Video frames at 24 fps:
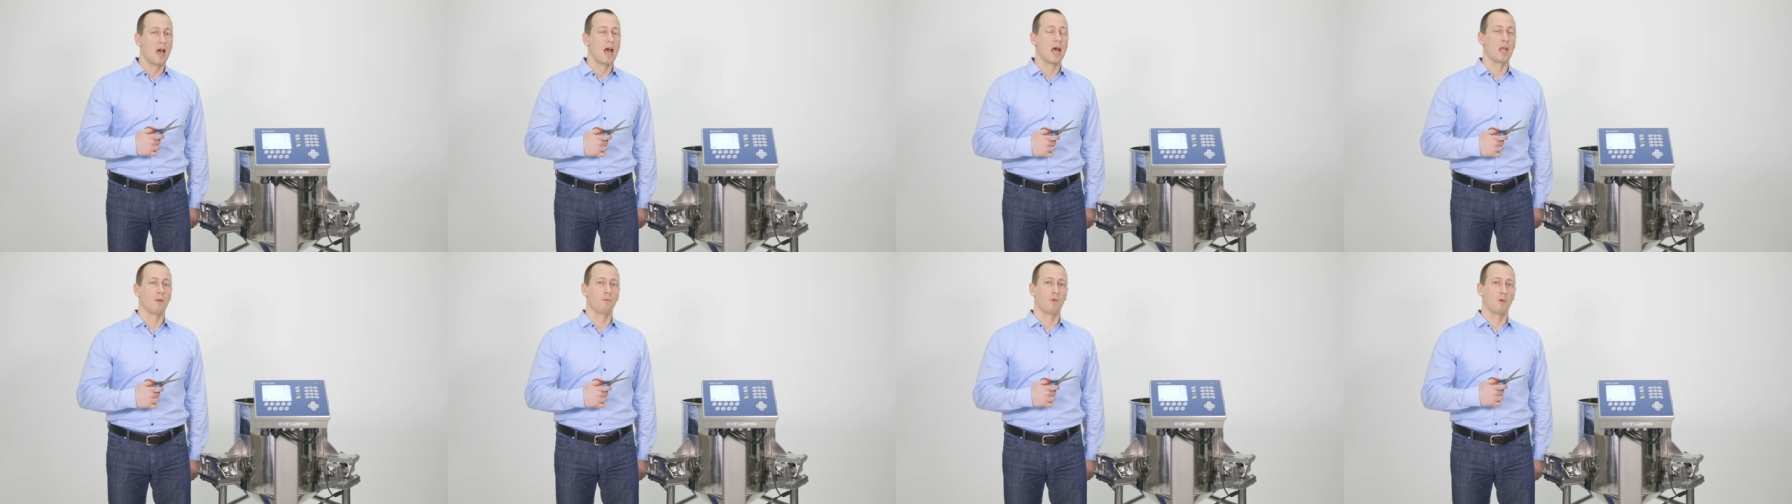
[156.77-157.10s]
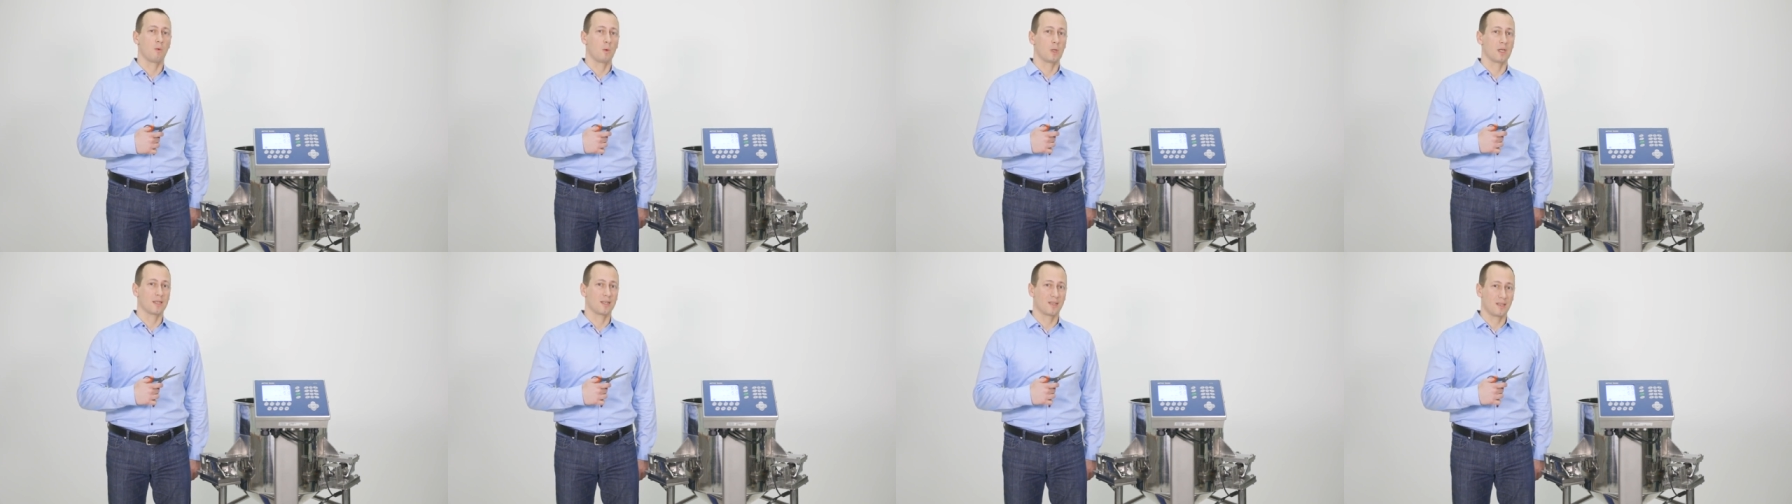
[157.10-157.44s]
and we
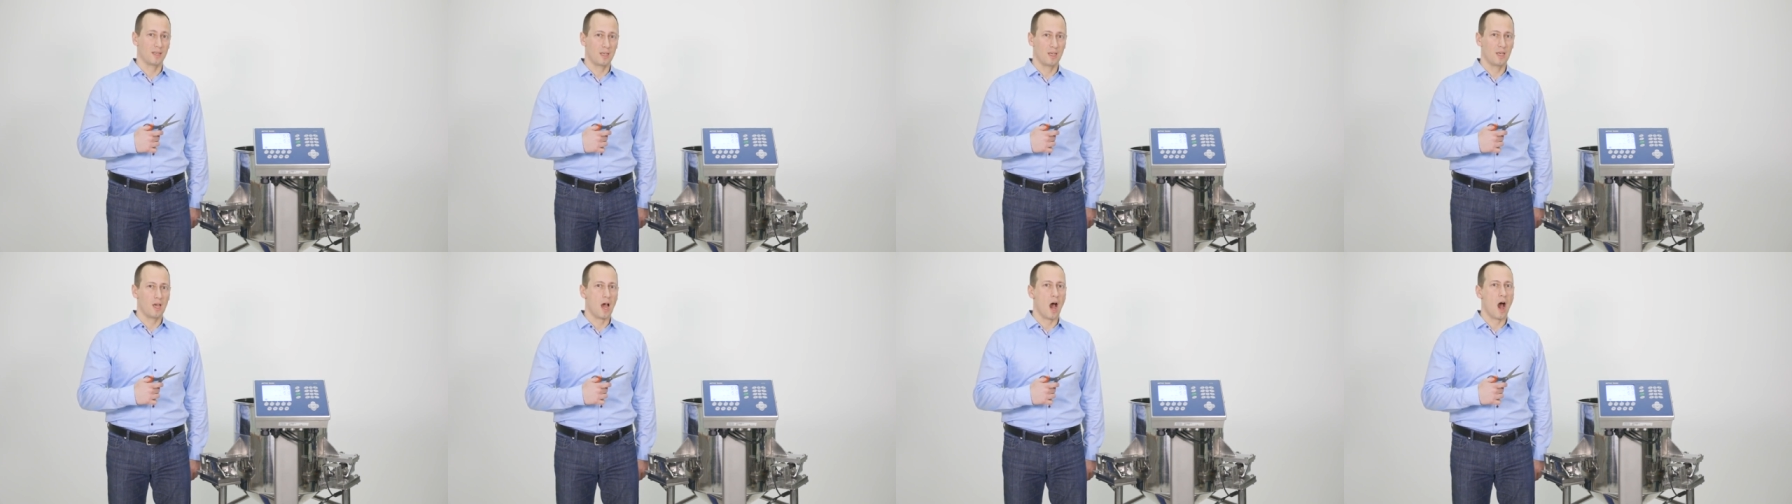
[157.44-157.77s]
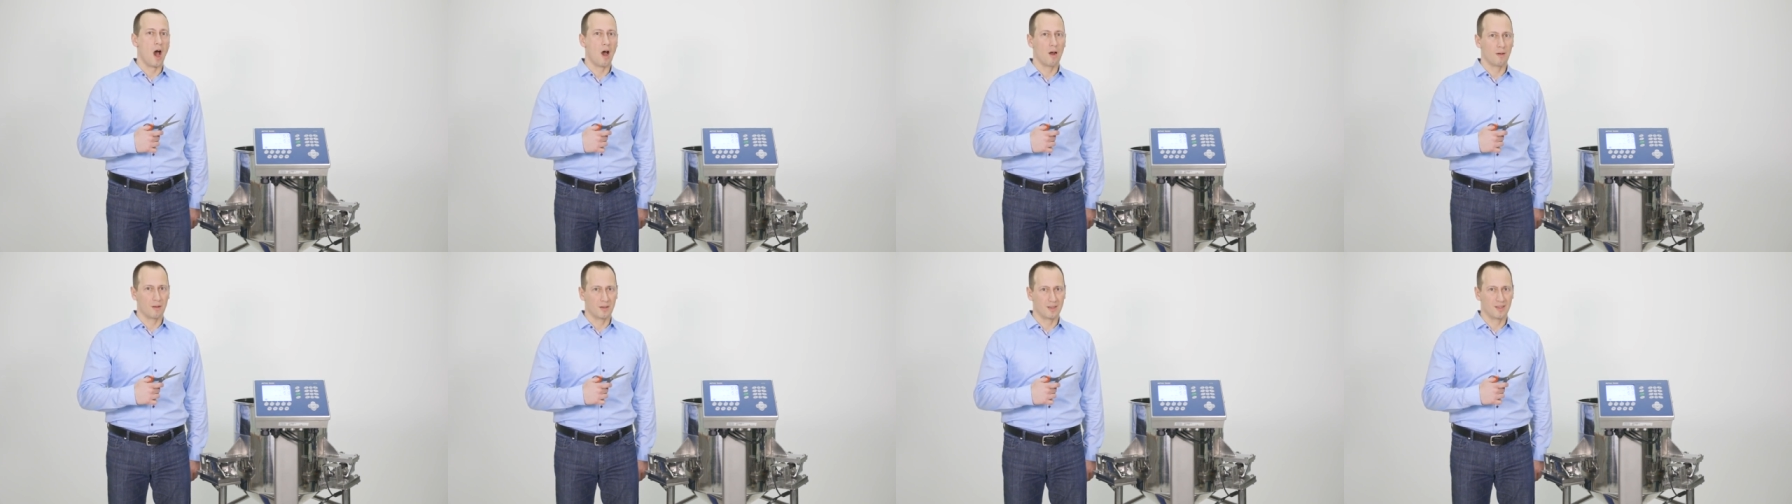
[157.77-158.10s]
will see
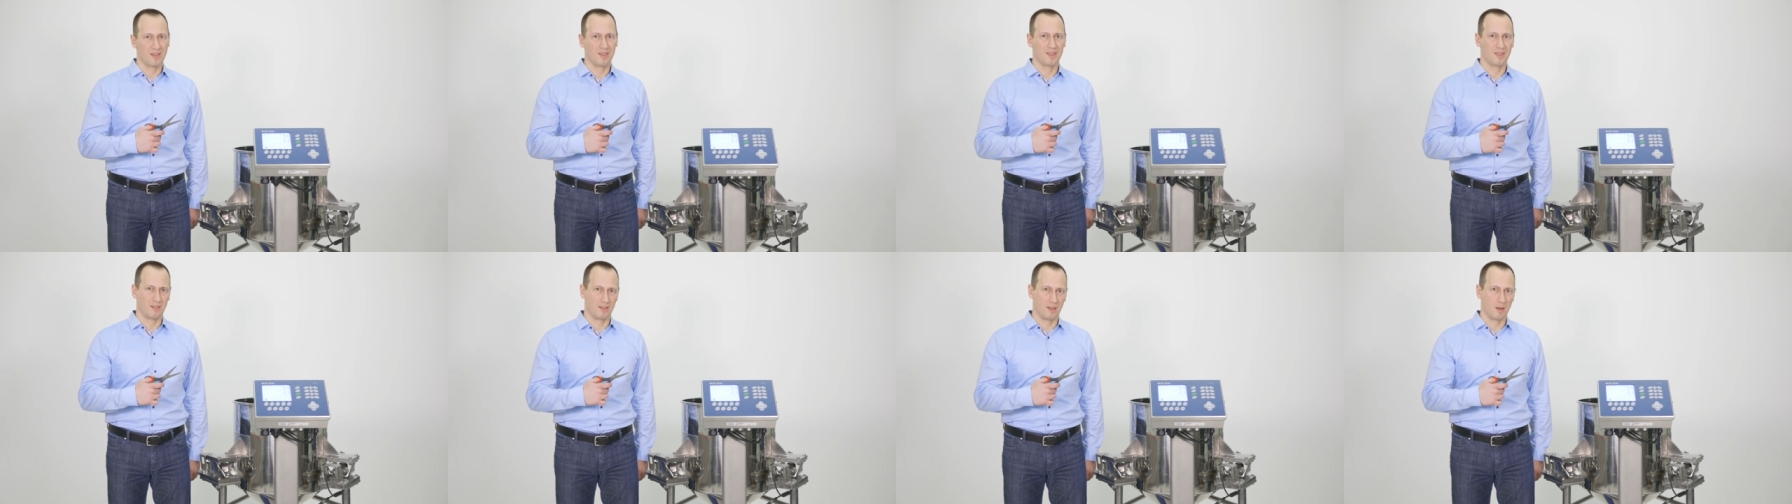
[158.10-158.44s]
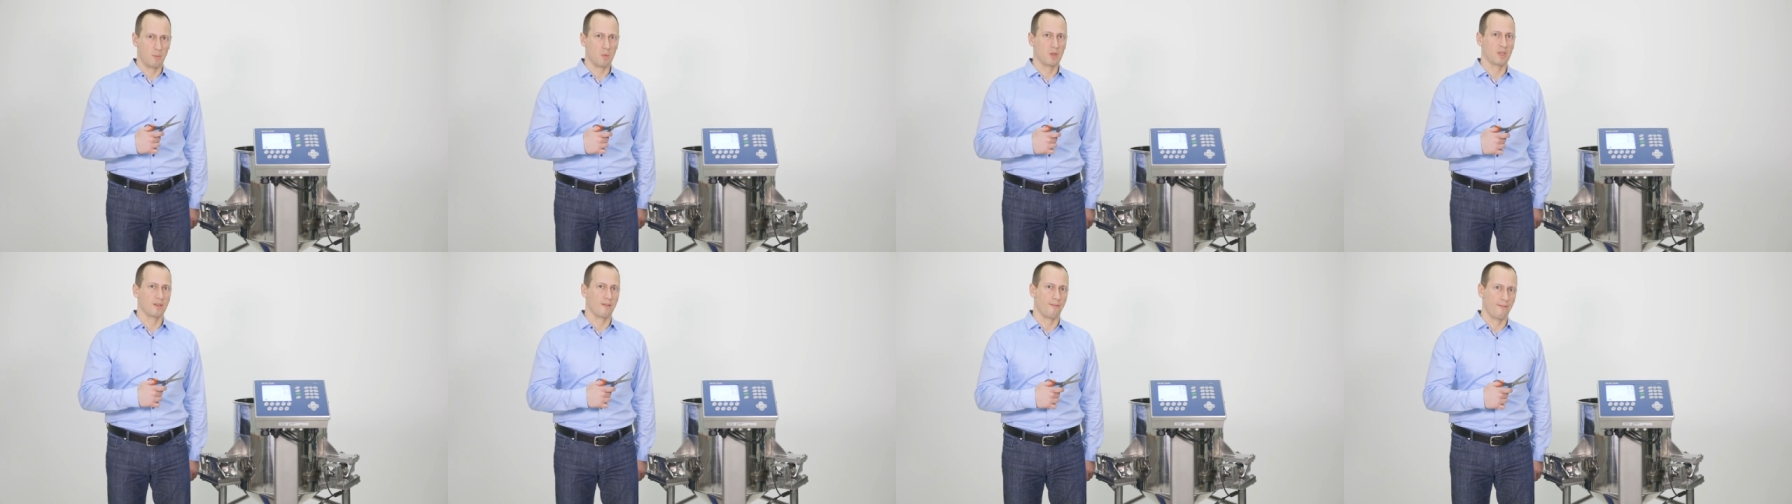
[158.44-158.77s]
how the
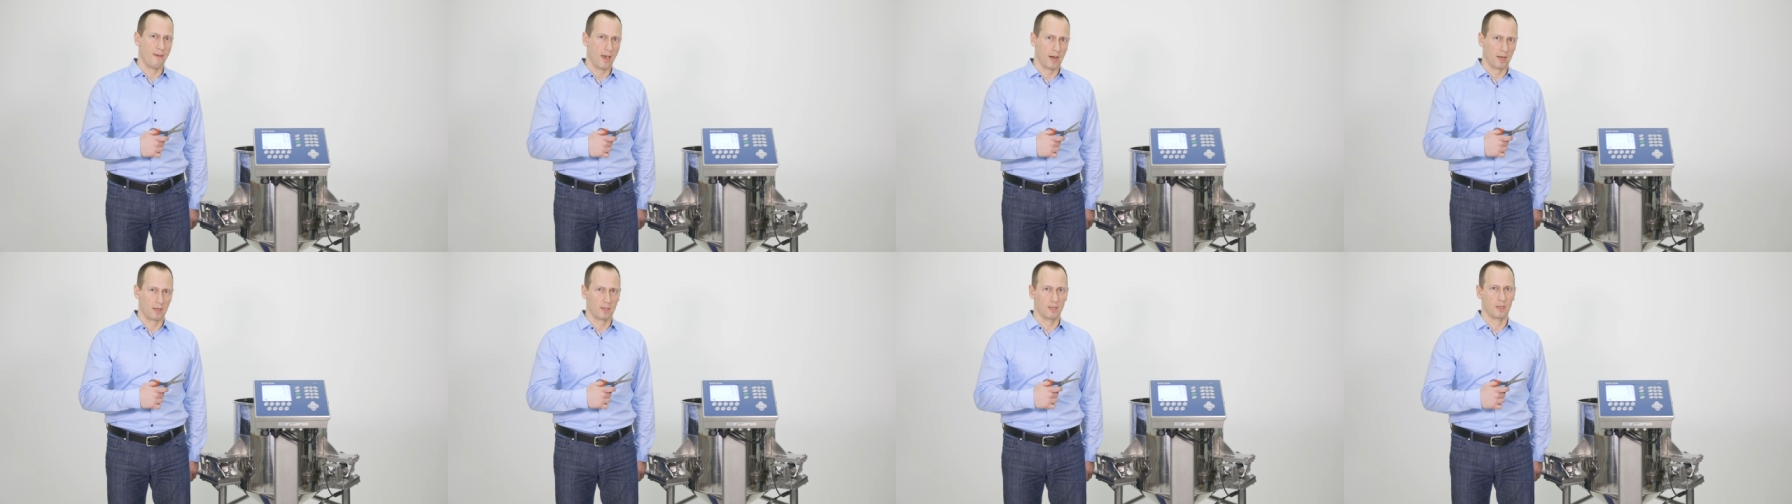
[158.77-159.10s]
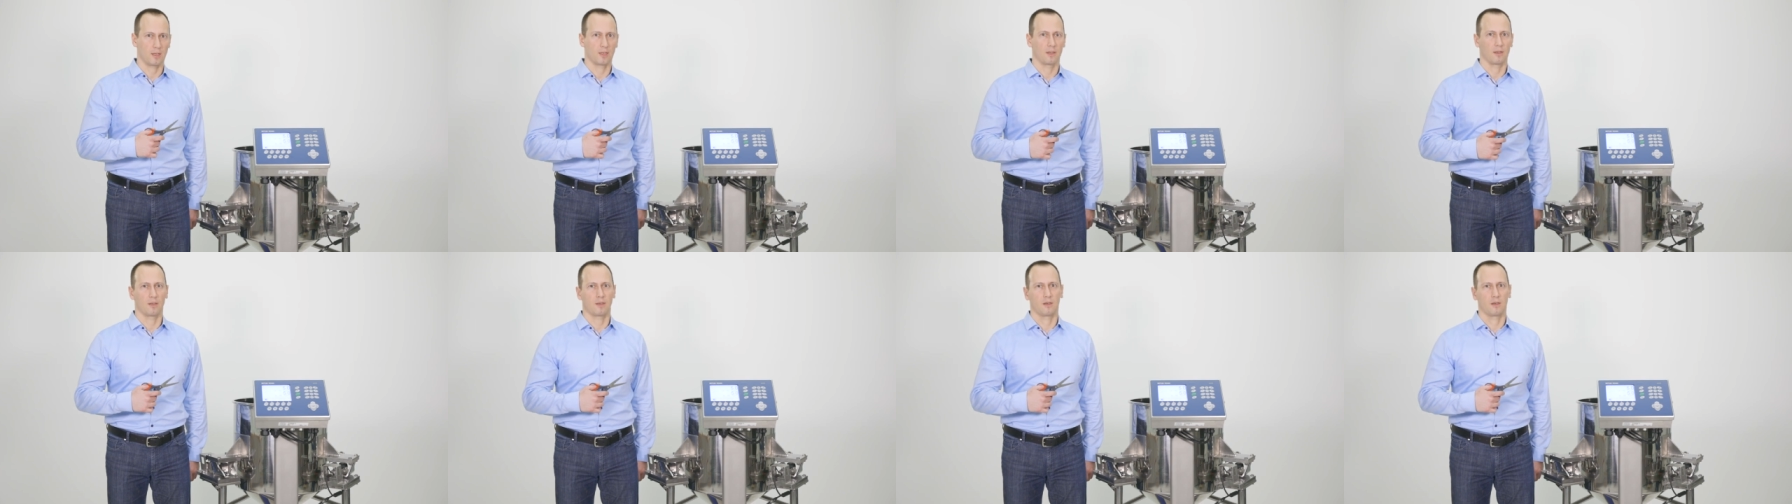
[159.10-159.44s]
system is affected.